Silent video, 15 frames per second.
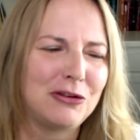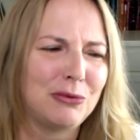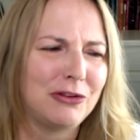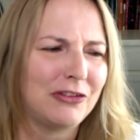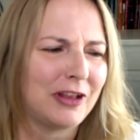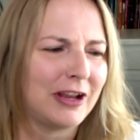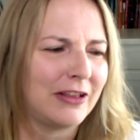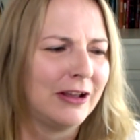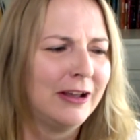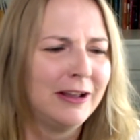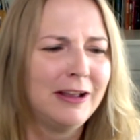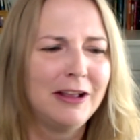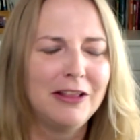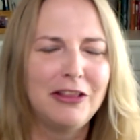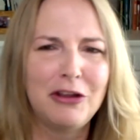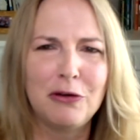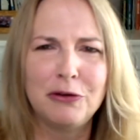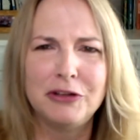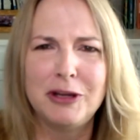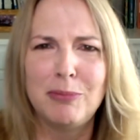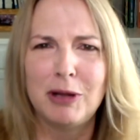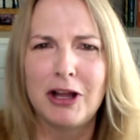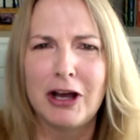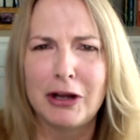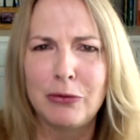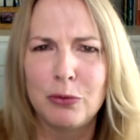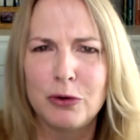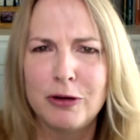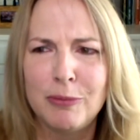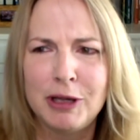She was like the only
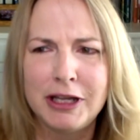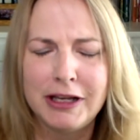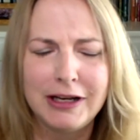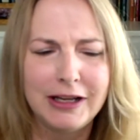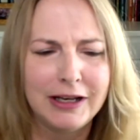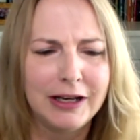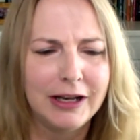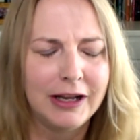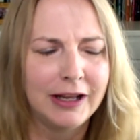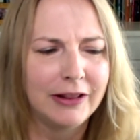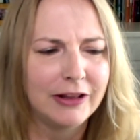blonde woman in,